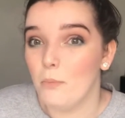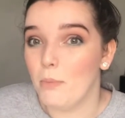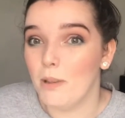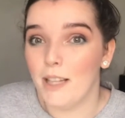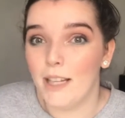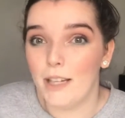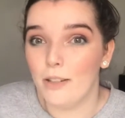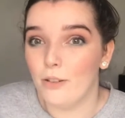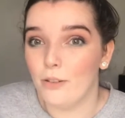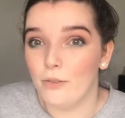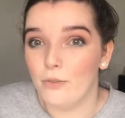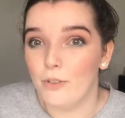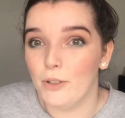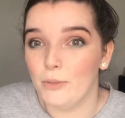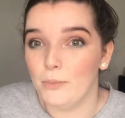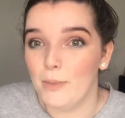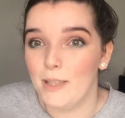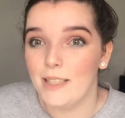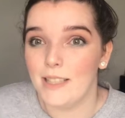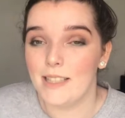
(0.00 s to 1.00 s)
plan on
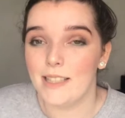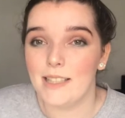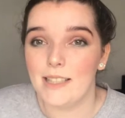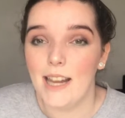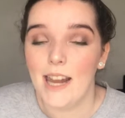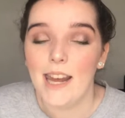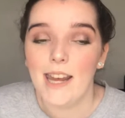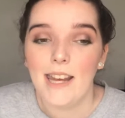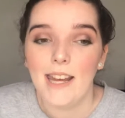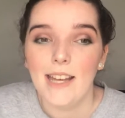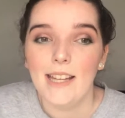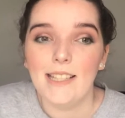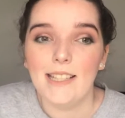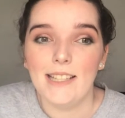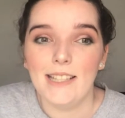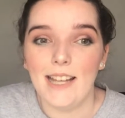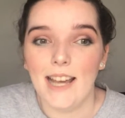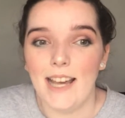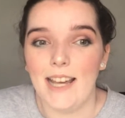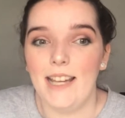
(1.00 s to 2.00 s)
filming this
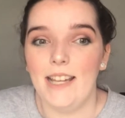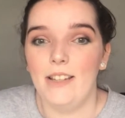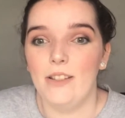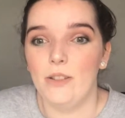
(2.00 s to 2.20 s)
today.